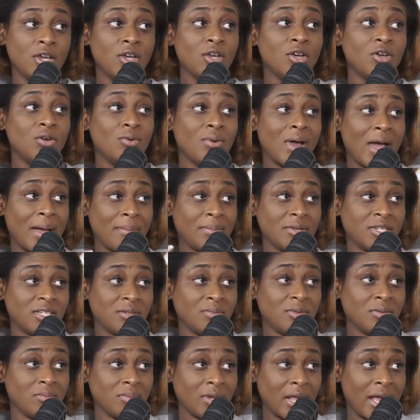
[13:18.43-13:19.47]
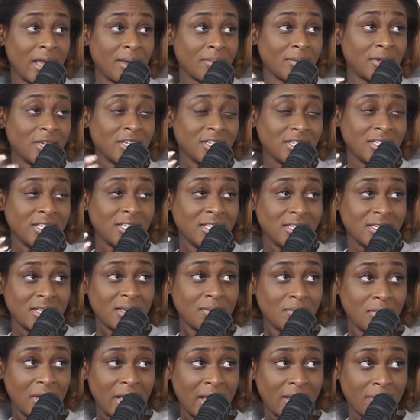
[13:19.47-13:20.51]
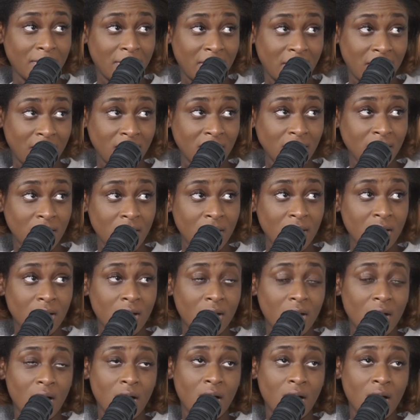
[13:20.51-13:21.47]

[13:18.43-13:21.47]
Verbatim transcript: who happen to be black because he is a black man mm.